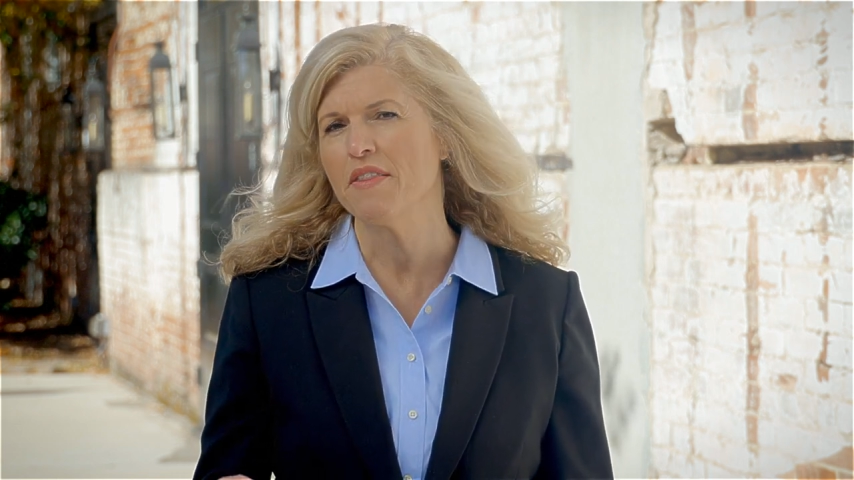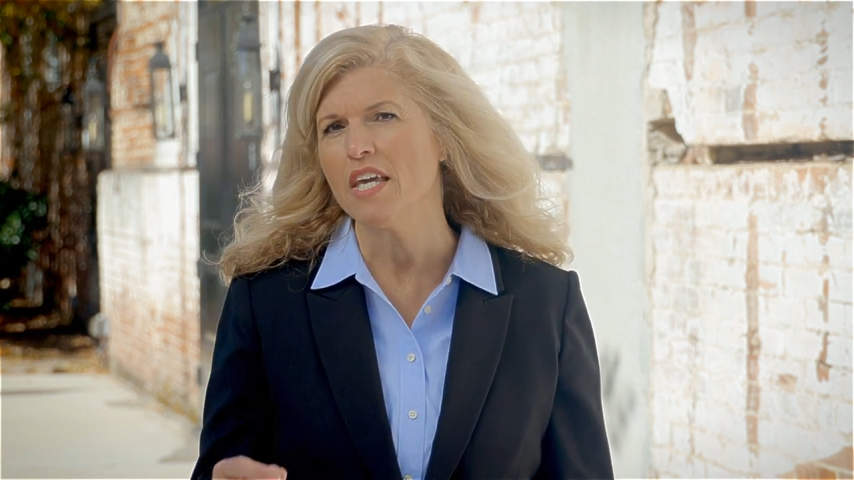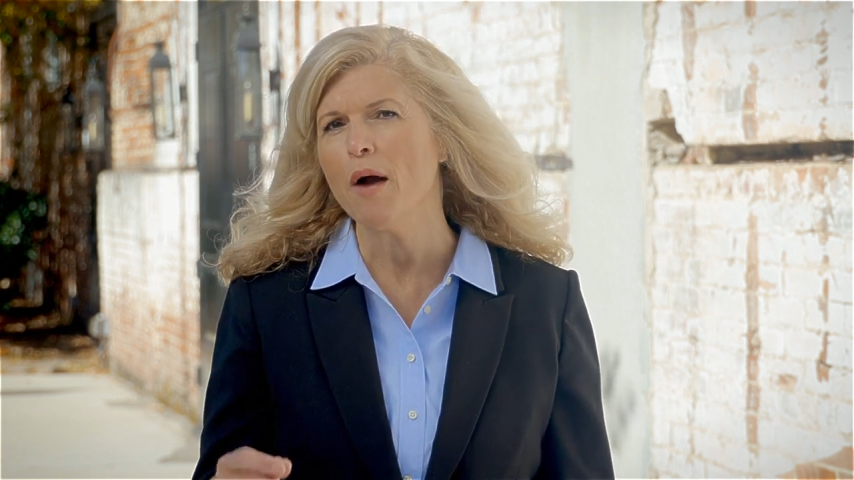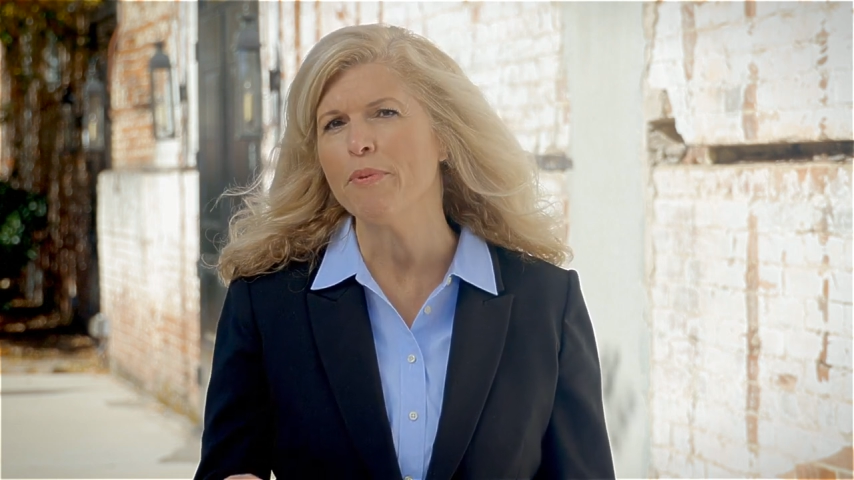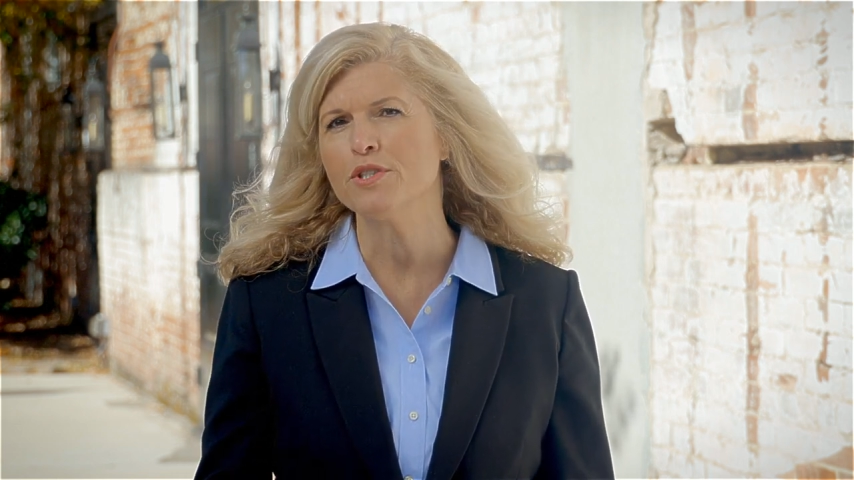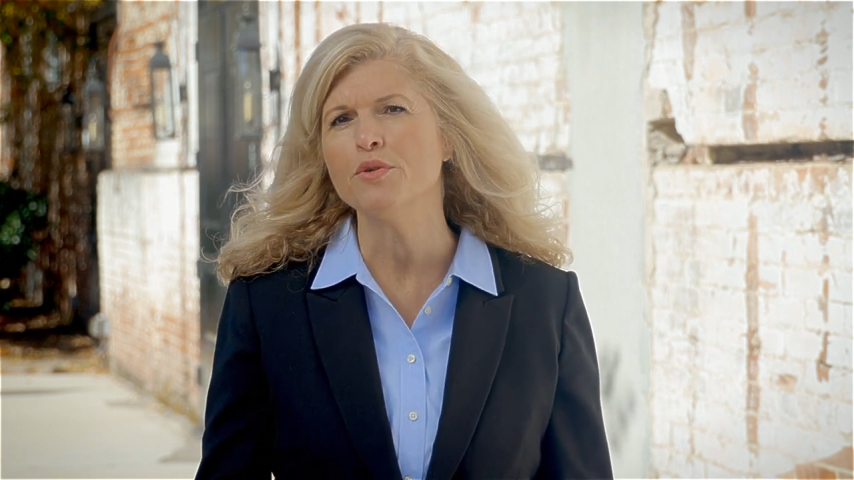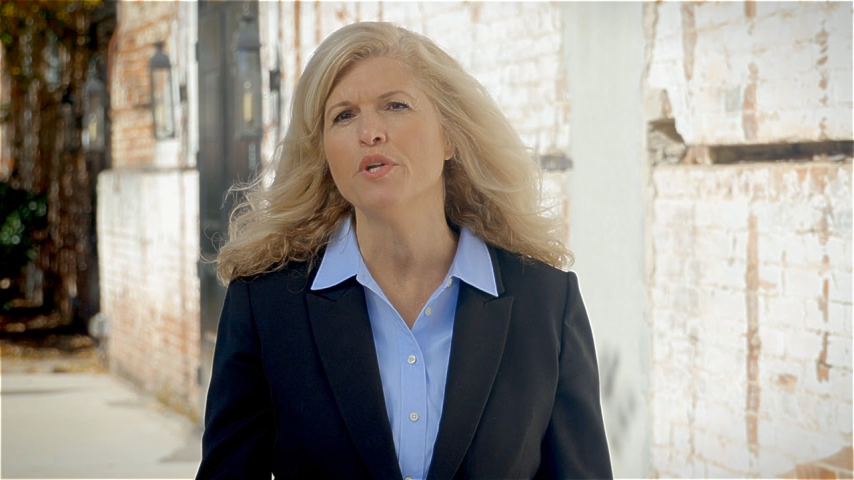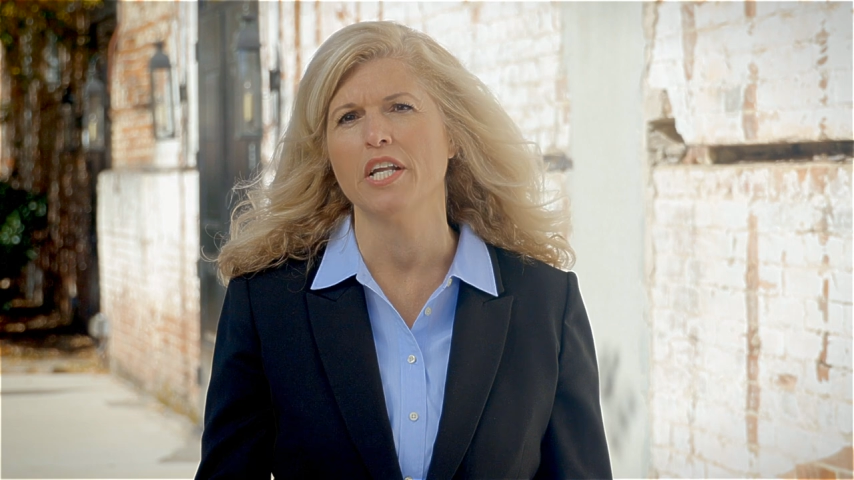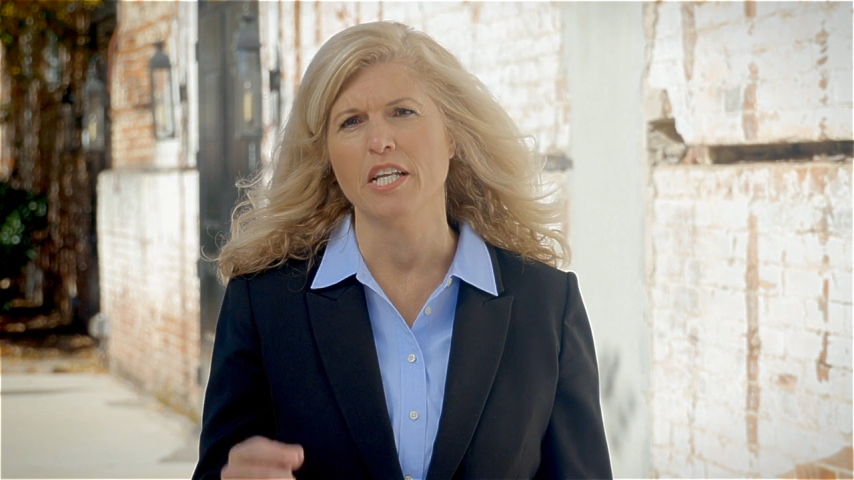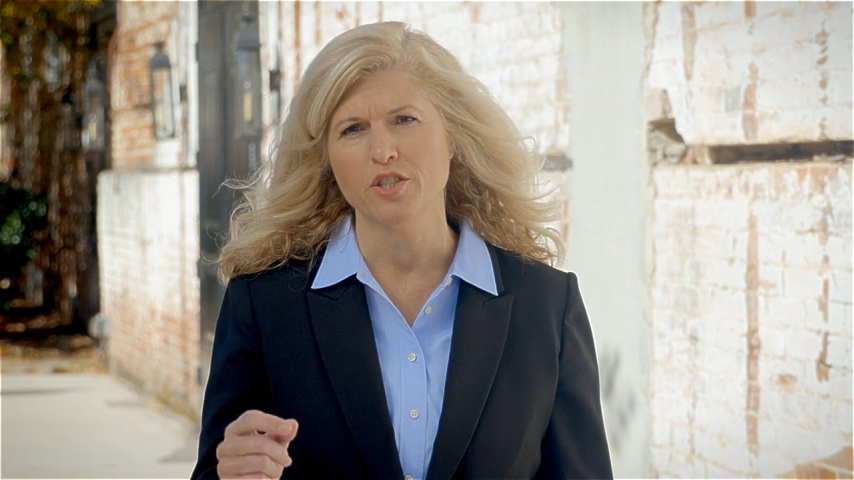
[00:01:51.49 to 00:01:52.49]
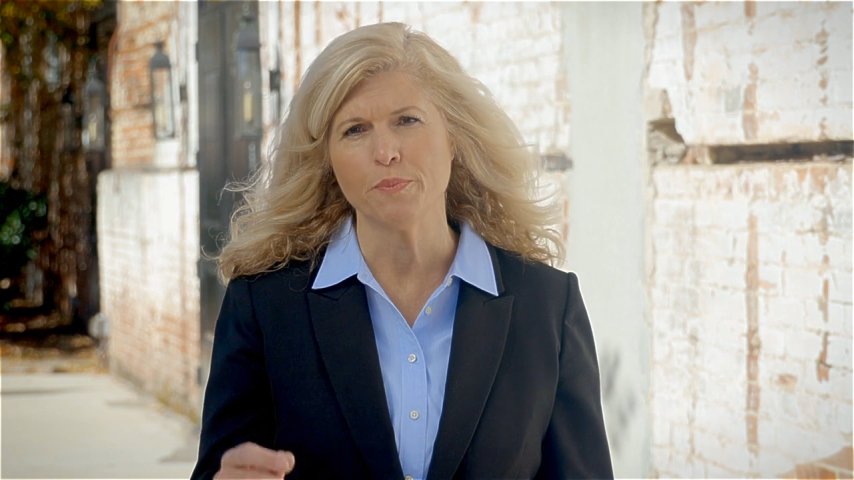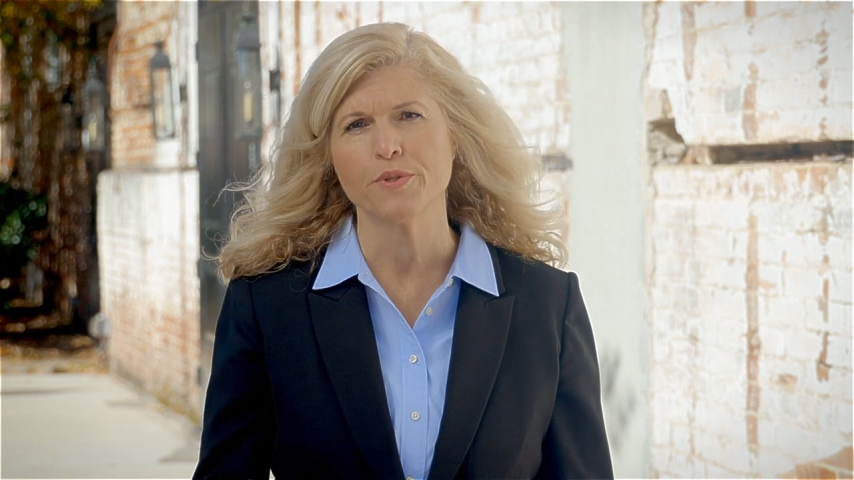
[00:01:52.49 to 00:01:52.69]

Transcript: and the opportunity to